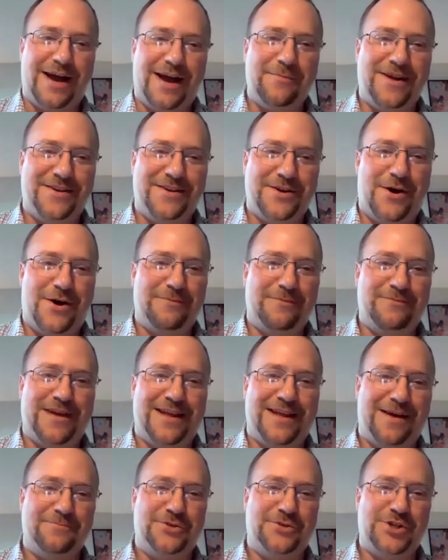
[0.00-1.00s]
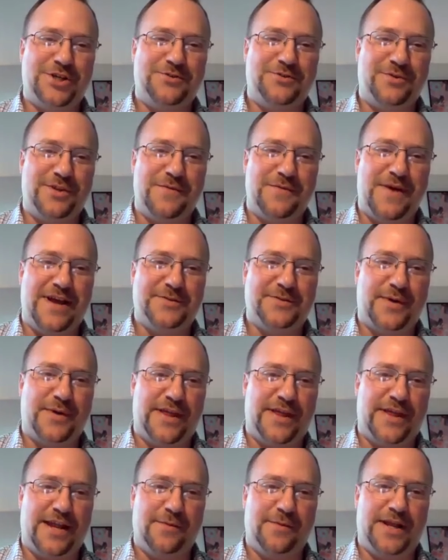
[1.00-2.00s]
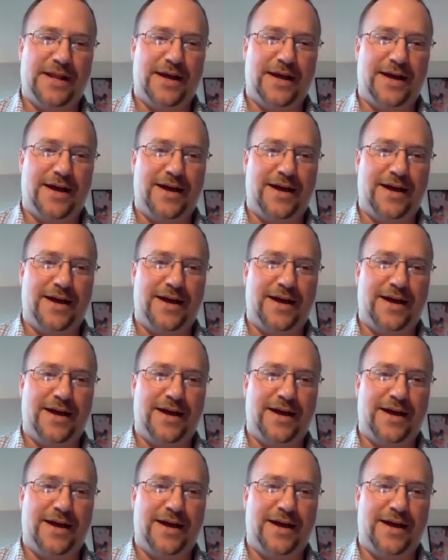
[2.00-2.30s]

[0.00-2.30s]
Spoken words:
I'm not, no, I'm genuinely amazed by that. I mean,